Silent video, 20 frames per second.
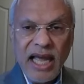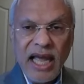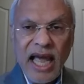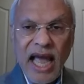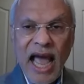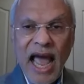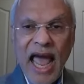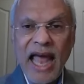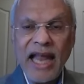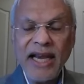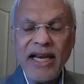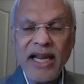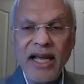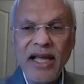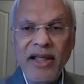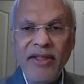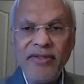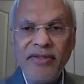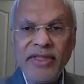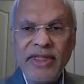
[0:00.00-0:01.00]

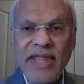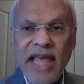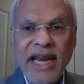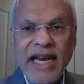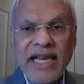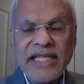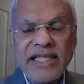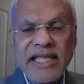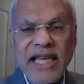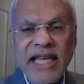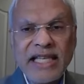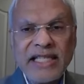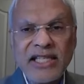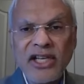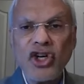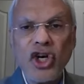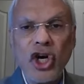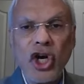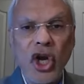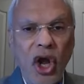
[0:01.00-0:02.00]
And there is a
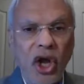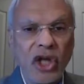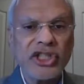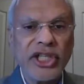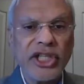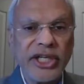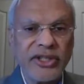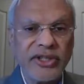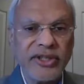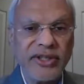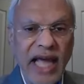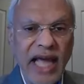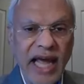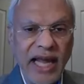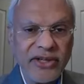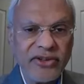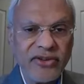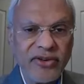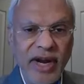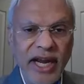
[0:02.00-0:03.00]
certain logic to
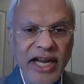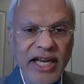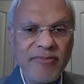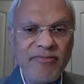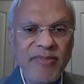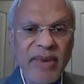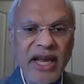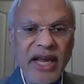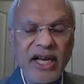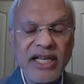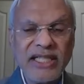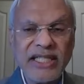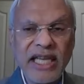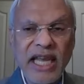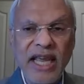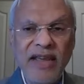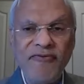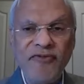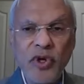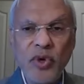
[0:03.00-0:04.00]
that, right? Because
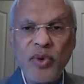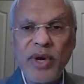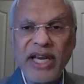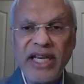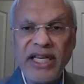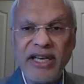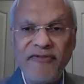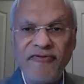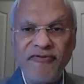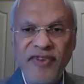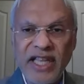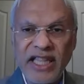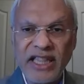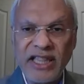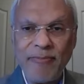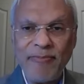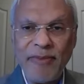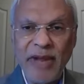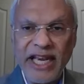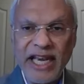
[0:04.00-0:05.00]
if you can defeat
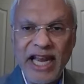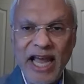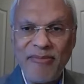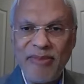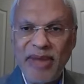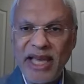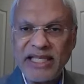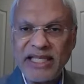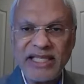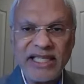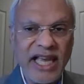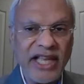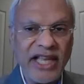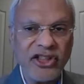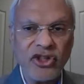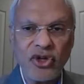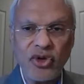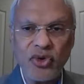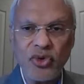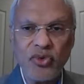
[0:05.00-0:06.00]
the pandemic, say
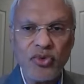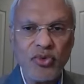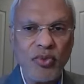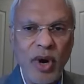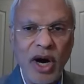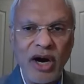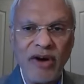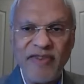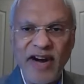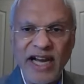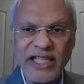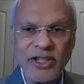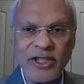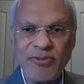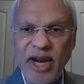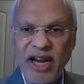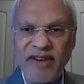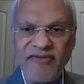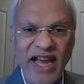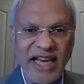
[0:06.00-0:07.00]
through a
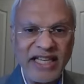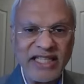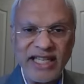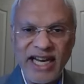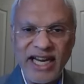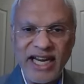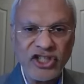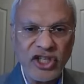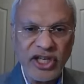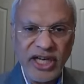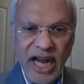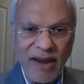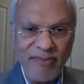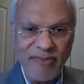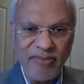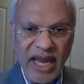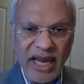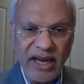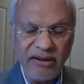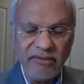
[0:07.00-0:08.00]
widespread vaccination
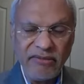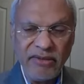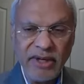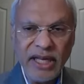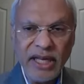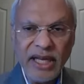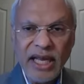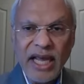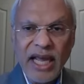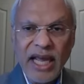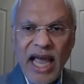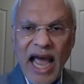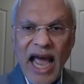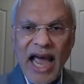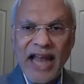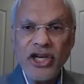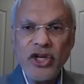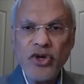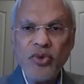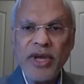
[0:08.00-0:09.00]
campaign,
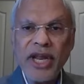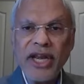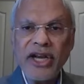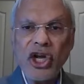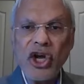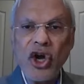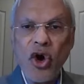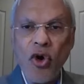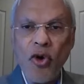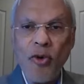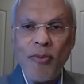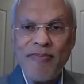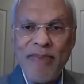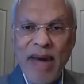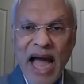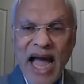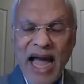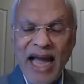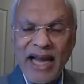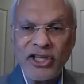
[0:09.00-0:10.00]
and you can go
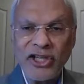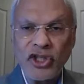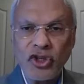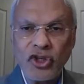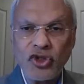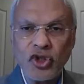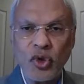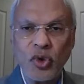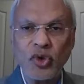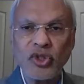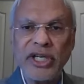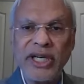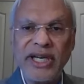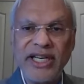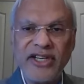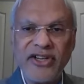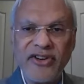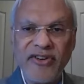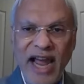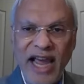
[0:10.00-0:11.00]
back to social
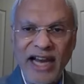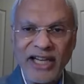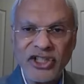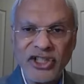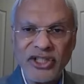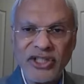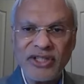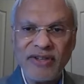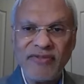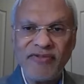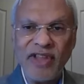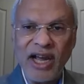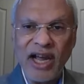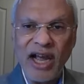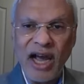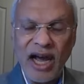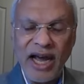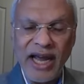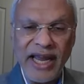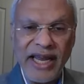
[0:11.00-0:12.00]
interactions of the
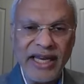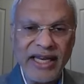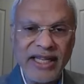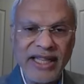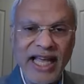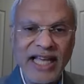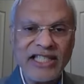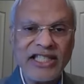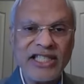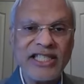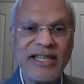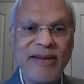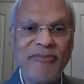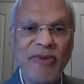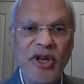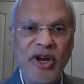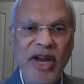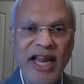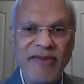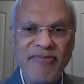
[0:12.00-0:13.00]
kind that
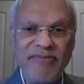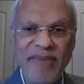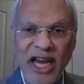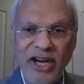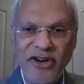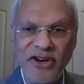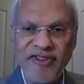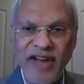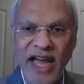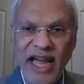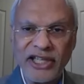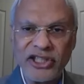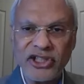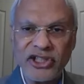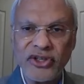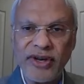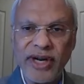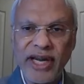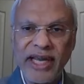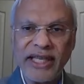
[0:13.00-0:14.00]
stimulate
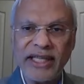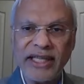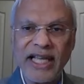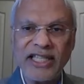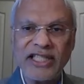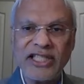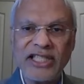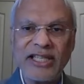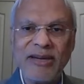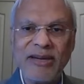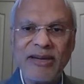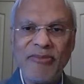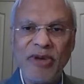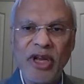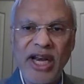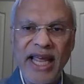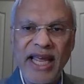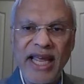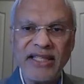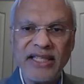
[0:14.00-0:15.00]
manufacturing, that
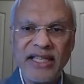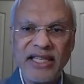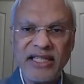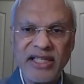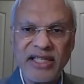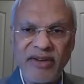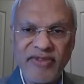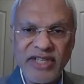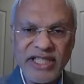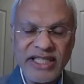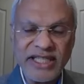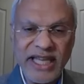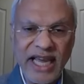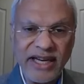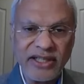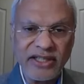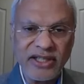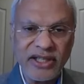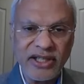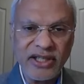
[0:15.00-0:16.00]
stimulate the service
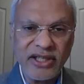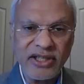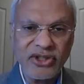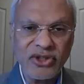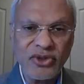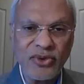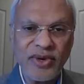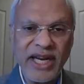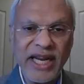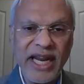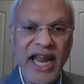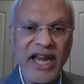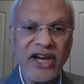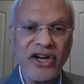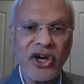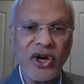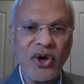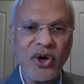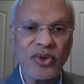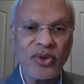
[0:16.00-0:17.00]
sector to regain
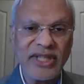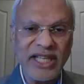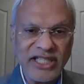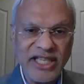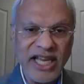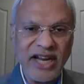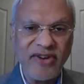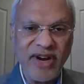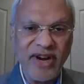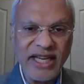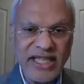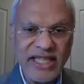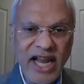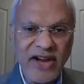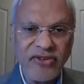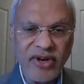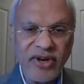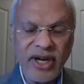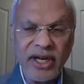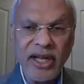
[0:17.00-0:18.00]
growth, et
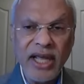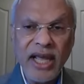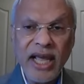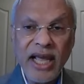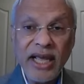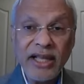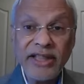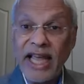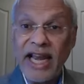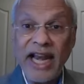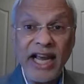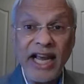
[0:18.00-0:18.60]
cetera, then